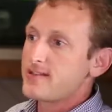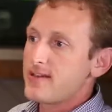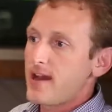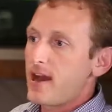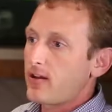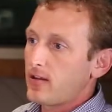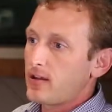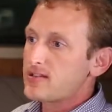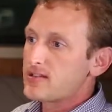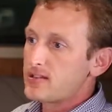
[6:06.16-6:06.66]

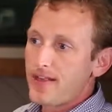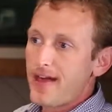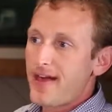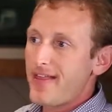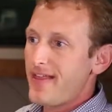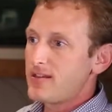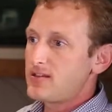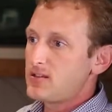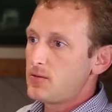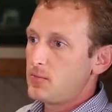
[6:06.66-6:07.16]
exactly, because a lot
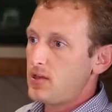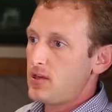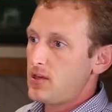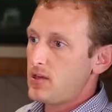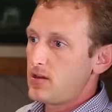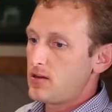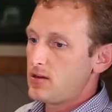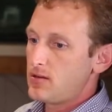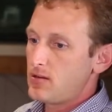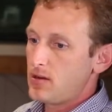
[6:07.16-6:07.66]
of that is
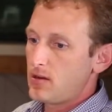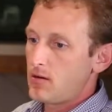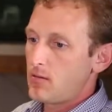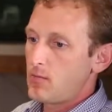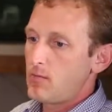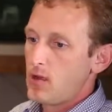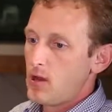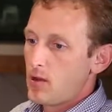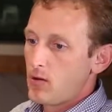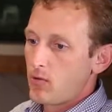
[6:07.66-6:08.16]
depending
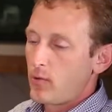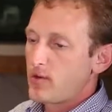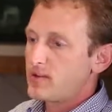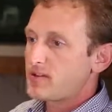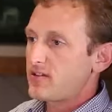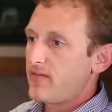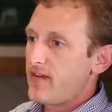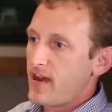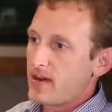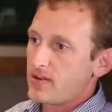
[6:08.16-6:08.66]
on
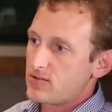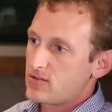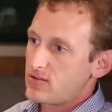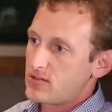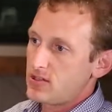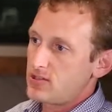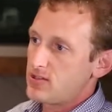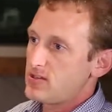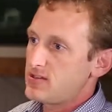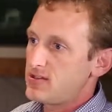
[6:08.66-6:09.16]
risk factors
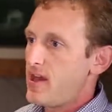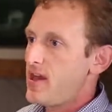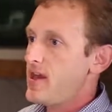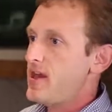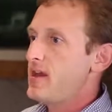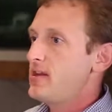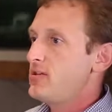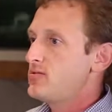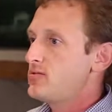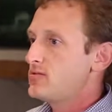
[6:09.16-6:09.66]
such as
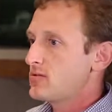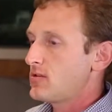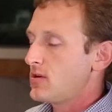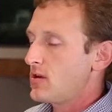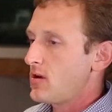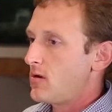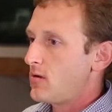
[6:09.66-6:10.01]
age,